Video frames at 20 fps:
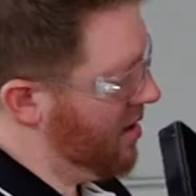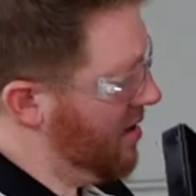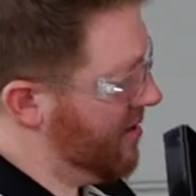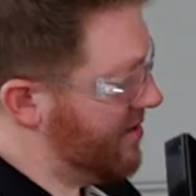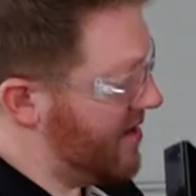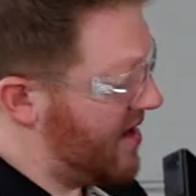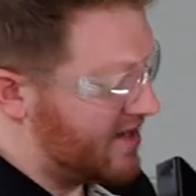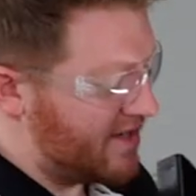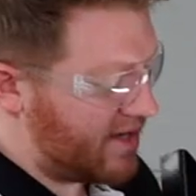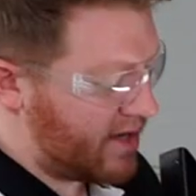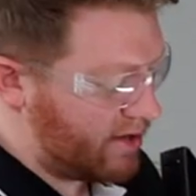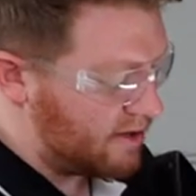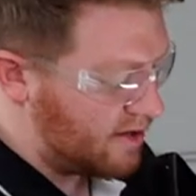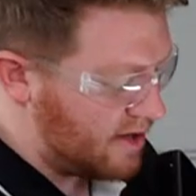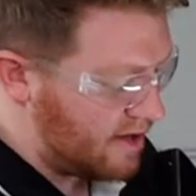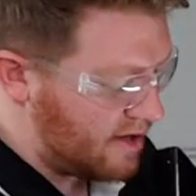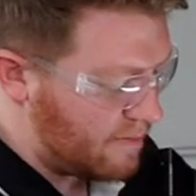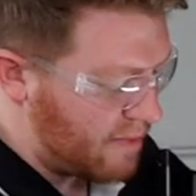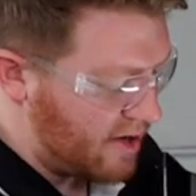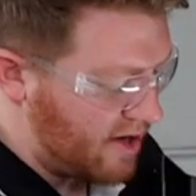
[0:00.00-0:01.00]
And that's held
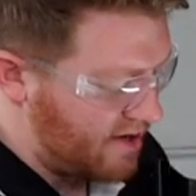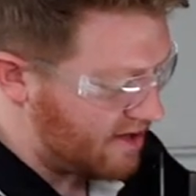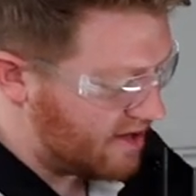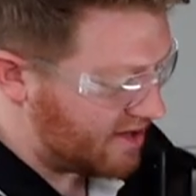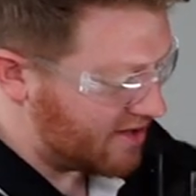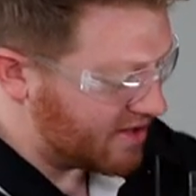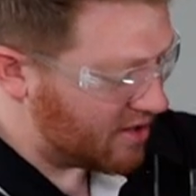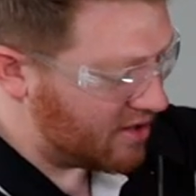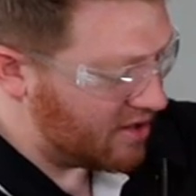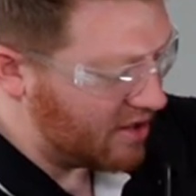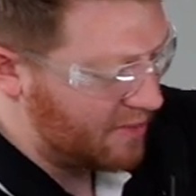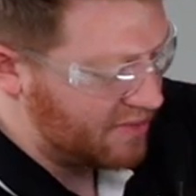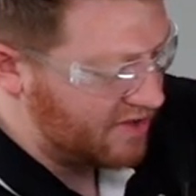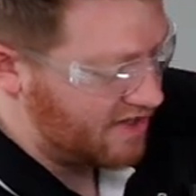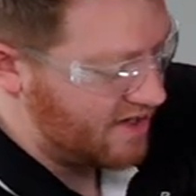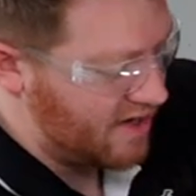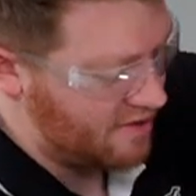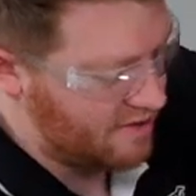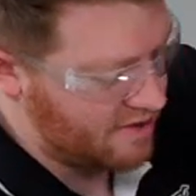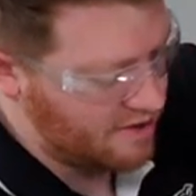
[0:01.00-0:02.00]
in by these clips
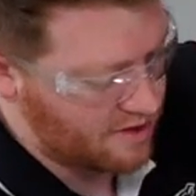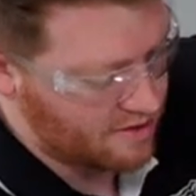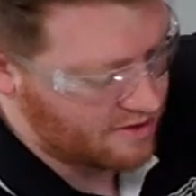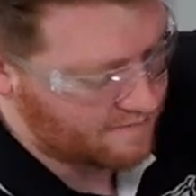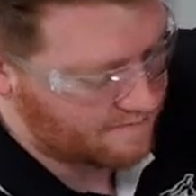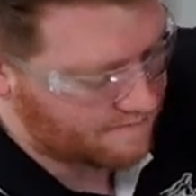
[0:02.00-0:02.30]
down here.